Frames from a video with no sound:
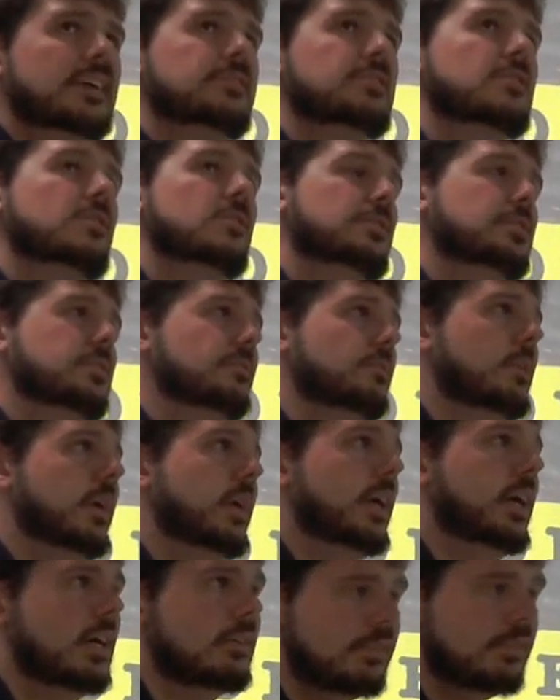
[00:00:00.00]
to do this for
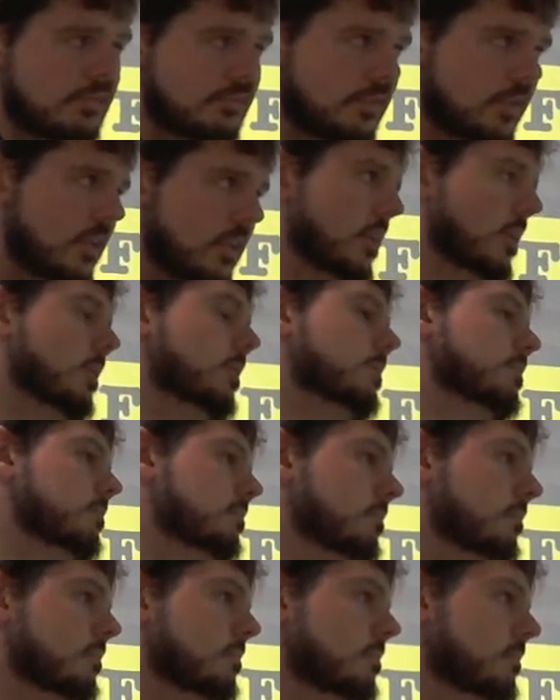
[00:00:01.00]
every video.
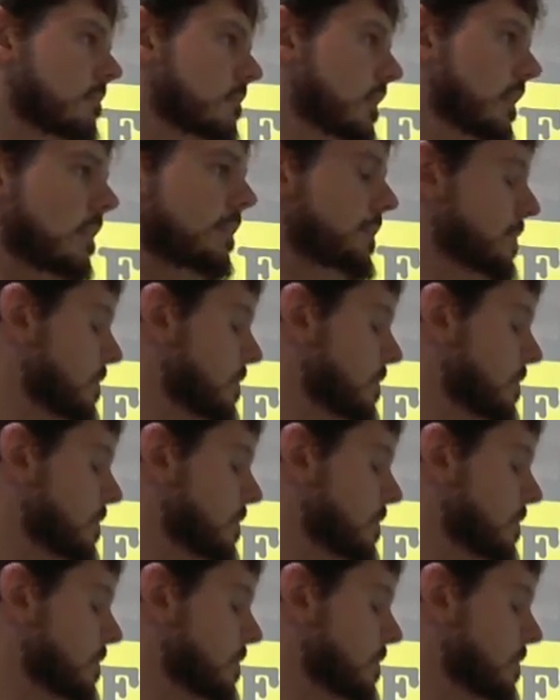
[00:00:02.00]
And that'll just